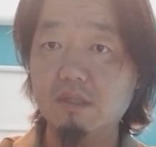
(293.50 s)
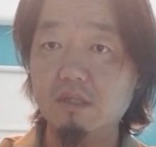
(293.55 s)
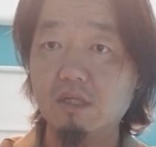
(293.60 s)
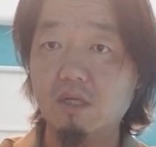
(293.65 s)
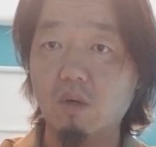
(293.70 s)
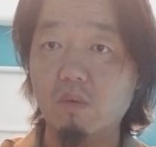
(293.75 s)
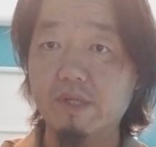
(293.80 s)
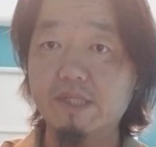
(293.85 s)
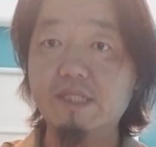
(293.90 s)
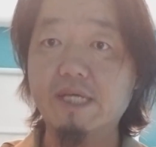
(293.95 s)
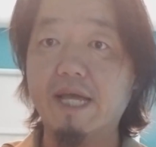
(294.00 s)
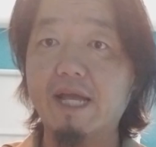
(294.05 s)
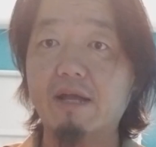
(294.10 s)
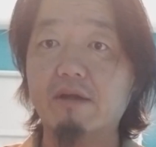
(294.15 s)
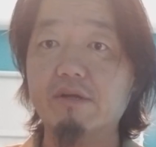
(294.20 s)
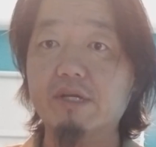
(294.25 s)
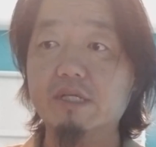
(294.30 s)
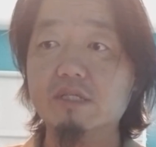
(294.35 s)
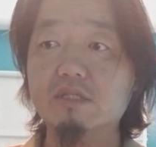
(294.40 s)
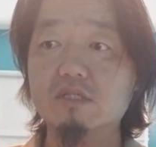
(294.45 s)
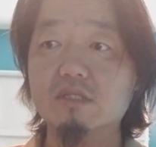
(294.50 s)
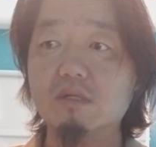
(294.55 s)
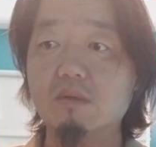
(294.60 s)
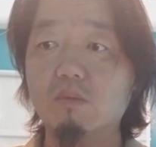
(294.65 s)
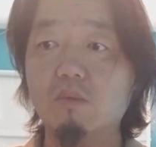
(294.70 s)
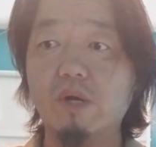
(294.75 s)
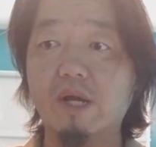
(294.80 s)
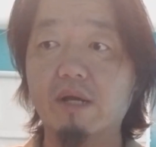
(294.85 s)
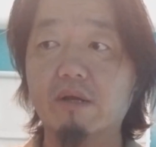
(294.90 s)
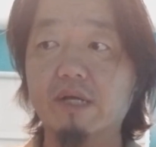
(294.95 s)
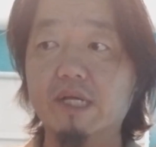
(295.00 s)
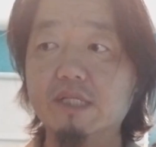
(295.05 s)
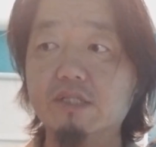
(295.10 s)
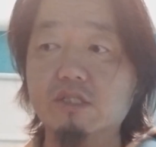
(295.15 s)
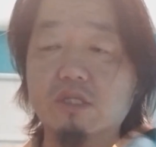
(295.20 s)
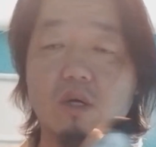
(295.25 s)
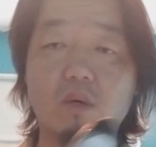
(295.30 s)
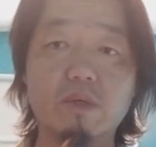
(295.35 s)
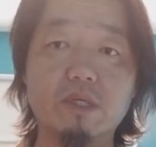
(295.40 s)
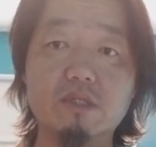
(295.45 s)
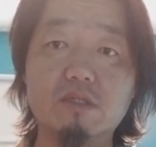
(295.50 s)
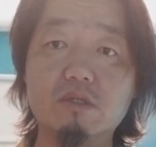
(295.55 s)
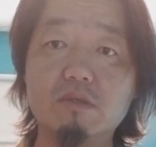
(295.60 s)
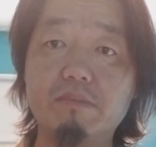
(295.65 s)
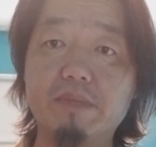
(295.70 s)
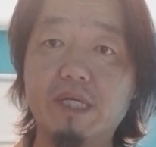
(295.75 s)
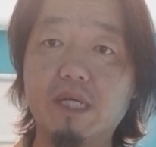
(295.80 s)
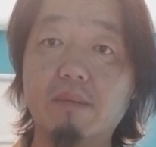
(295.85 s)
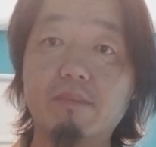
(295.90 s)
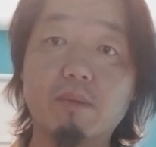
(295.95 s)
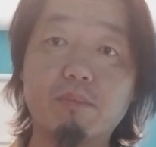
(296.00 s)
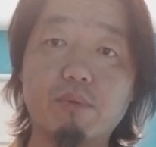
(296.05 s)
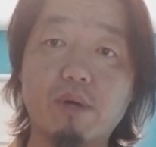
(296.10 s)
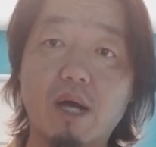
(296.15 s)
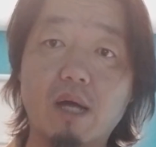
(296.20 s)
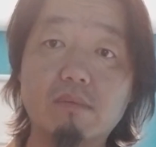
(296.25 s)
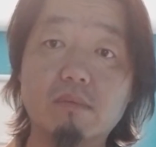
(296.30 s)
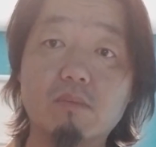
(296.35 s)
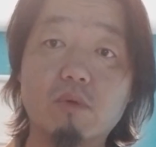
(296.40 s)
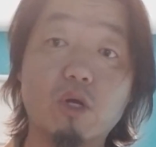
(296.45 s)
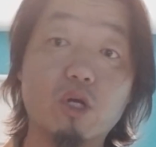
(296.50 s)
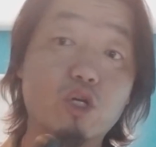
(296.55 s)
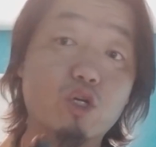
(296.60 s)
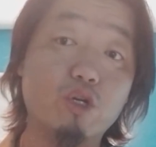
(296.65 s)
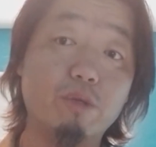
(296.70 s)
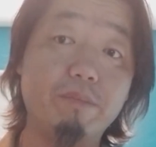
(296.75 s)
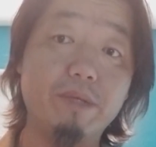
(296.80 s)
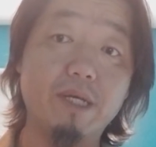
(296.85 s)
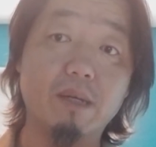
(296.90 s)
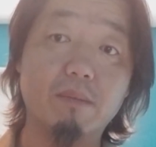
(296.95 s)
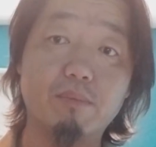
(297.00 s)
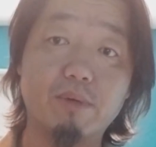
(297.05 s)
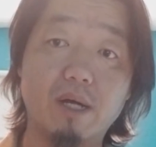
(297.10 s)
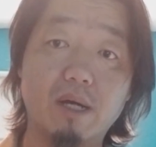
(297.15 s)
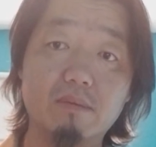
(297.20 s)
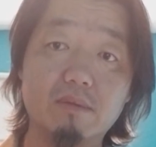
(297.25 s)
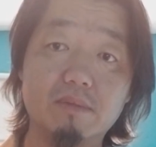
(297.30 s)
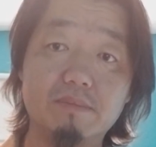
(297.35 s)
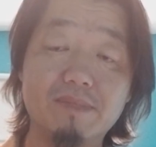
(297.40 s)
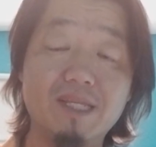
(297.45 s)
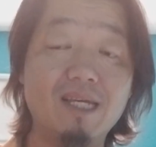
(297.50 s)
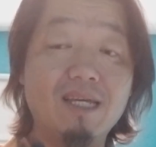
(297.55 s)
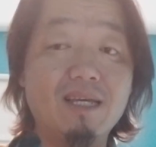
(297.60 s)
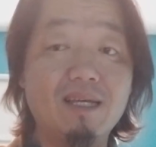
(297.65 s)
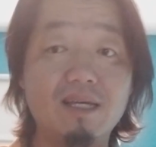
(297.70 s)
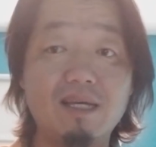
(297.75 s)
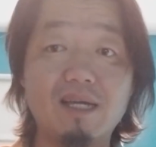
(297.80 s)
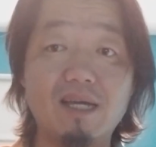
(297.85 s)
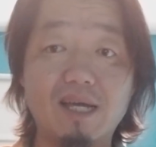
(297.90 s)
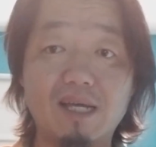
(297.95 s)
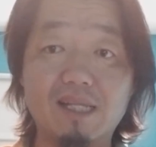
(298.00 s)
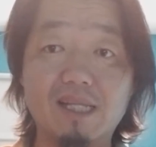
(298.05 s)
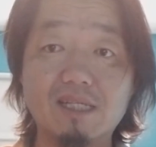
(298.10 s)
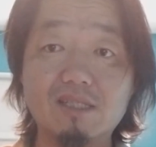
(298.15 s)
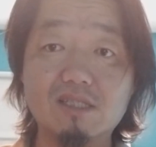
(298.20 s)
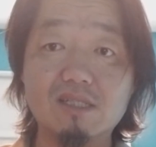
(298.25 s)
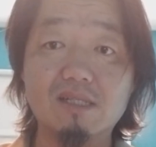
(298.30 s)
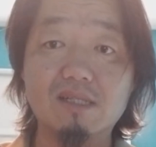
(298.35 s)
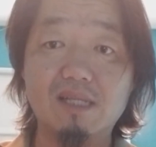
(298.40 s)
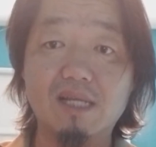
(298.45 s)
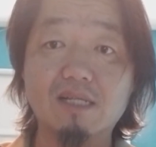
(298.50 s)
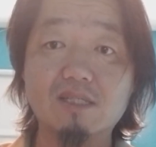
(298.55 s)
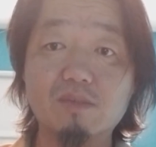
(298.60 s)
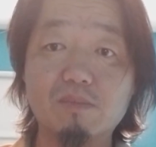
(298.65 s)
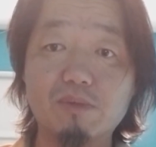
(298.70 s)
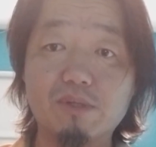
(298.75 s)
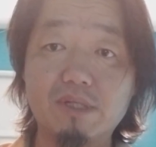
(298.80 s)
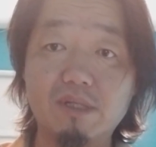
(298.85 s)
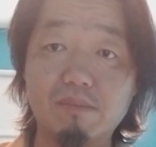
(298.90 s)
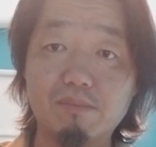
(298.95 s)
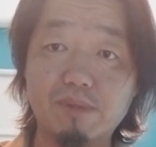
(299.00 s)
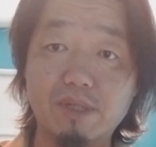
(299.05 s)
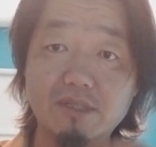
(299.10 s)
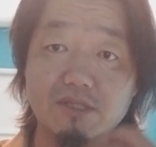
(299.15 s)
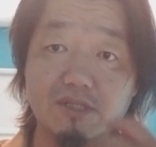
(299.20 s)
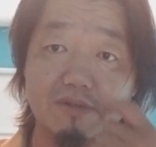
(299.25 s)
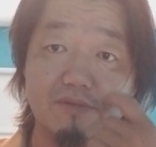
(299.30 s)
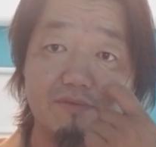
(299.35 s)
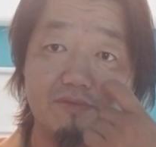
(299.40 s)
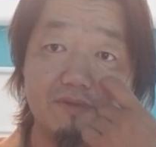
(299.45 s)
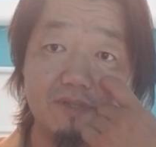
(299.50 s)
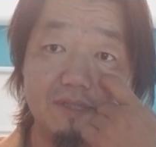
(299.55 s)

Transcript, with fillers: go into areas to where it's going to become a problem or could be a problem. And that's that's pretty impressive.